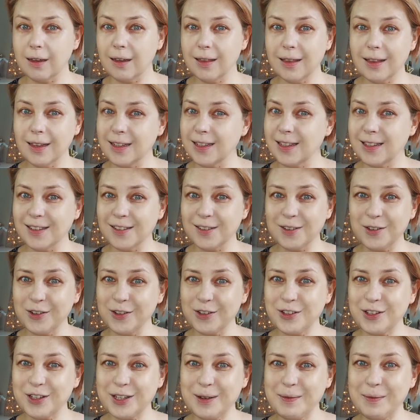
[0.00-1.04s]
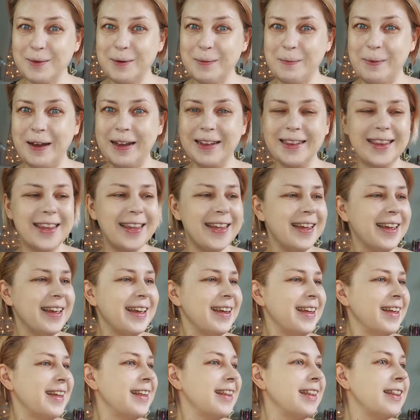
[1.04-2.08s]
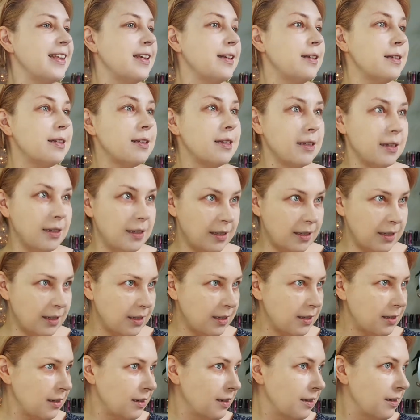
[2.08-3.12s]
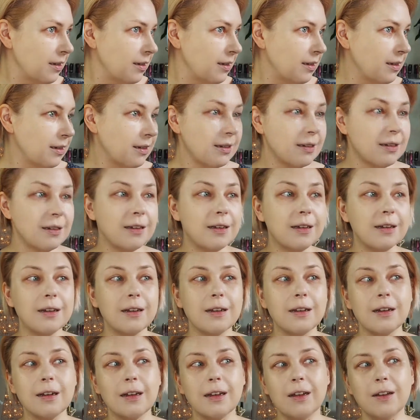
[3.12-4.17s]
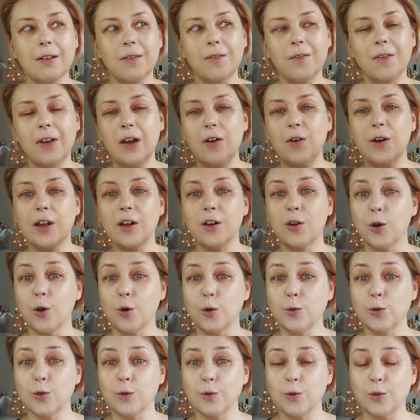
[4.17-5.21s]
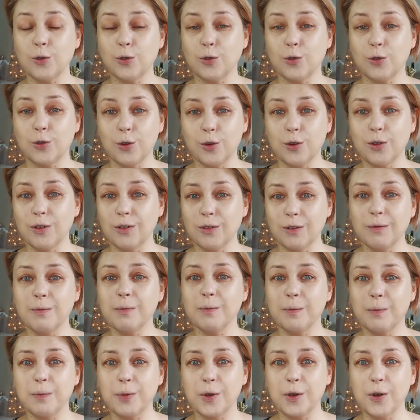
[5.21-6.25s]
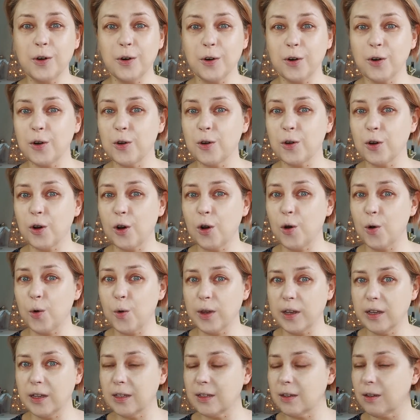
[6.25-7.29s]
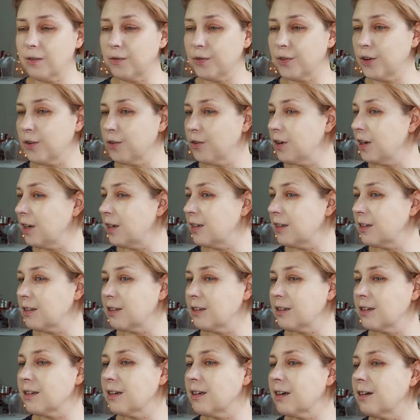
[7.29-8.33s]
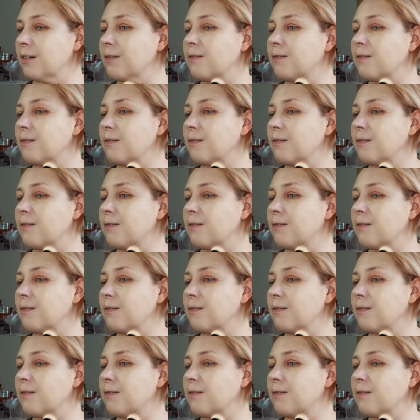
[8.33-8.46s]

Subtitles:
this is not semi-matte. This is very close to pure glowy foundation.